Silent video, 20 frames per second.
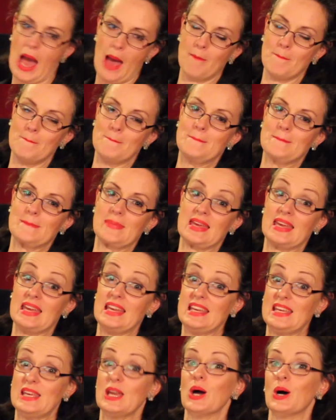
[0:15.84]
am
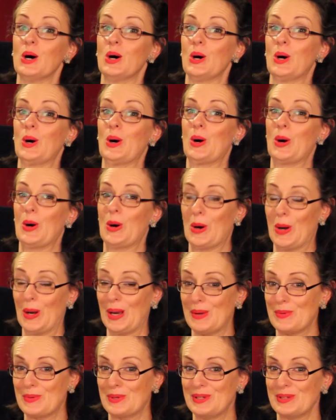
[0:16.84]
Kitty
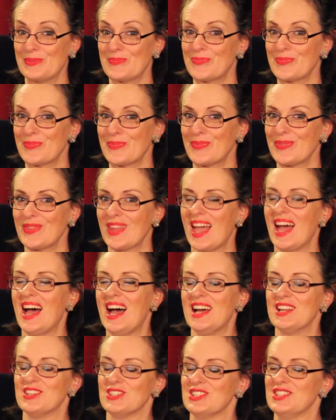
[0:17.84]
Hollywood.
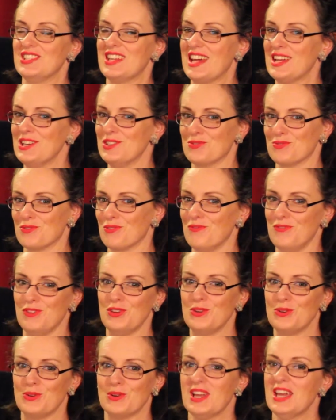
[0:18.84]
Today's
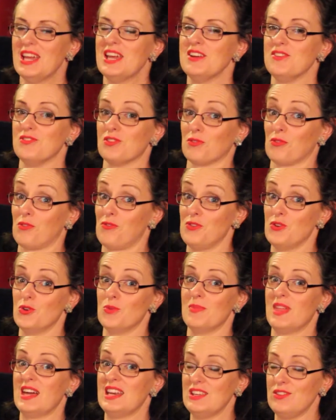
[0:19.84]
review is of a
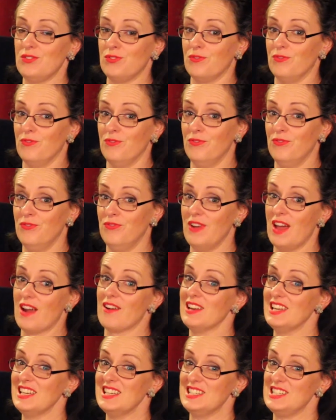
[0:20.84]
film that is
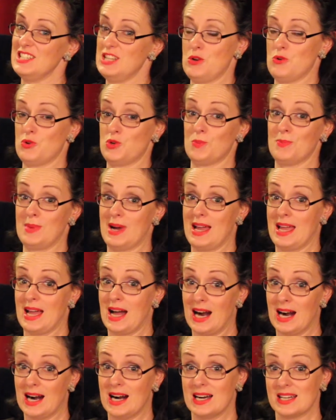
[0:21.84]
very dear to my
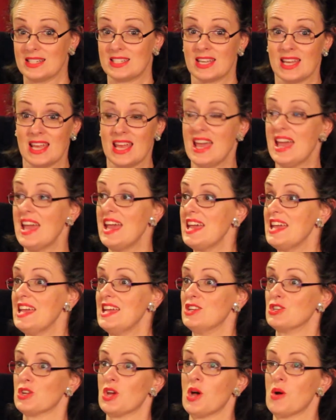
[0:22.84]
heart.
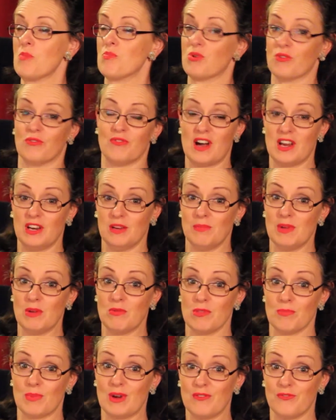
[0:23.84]
It provided me
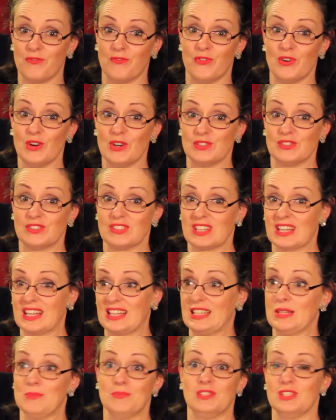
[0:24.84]
with my first
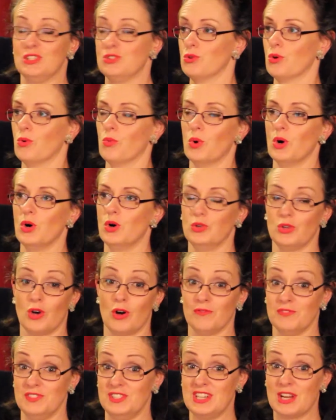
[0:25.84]
glimpse into a world
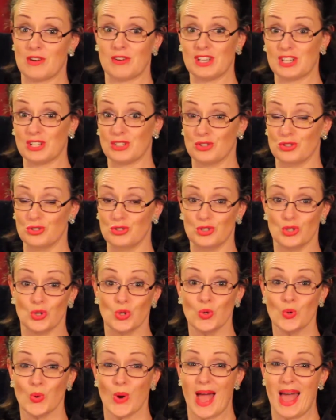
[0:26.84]
of daring
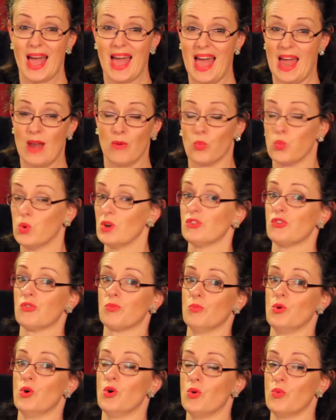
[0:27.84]
do, and
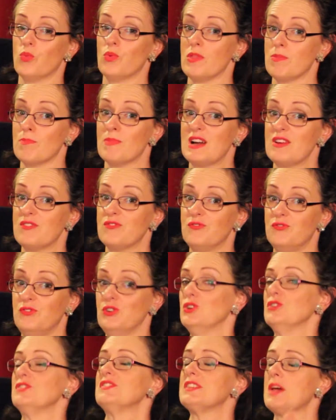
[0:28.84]
what's more, with my
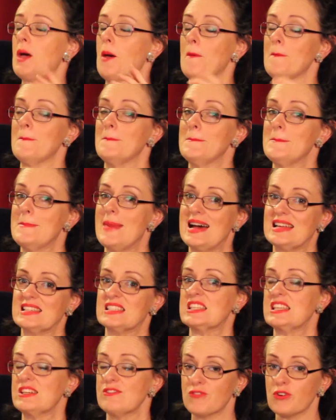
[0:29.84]
first
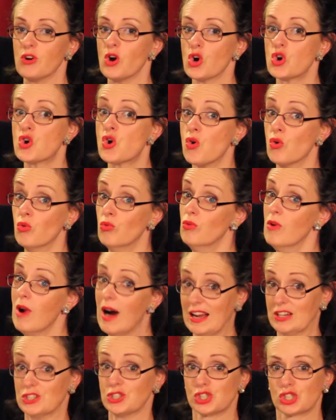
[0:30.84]
massive
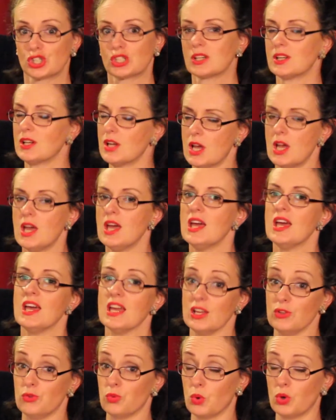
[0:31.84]
crush.
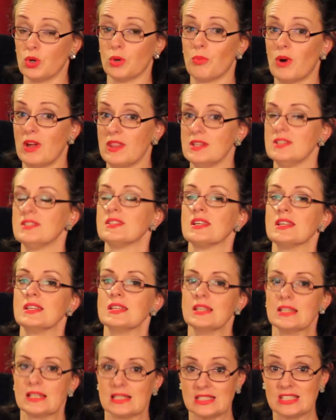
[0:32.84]
It's Warner Brothers'
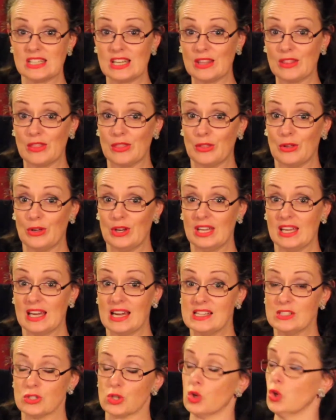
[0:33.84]

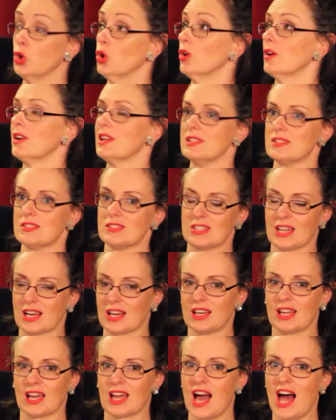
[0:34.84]
1938 glorious
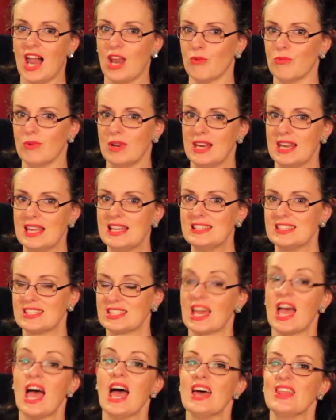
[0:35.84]
Technicolor
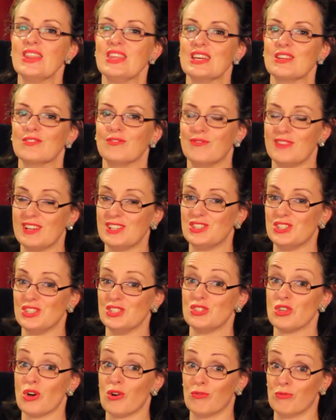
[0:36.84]
release, The
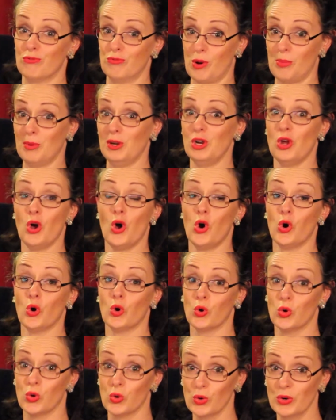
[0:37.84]
Adventures of Robin
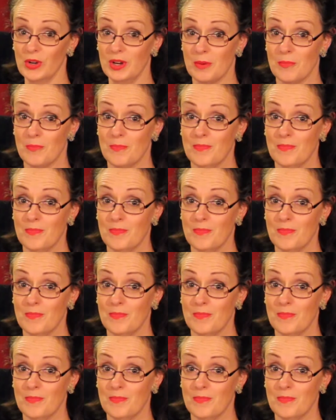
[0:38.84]
Hood.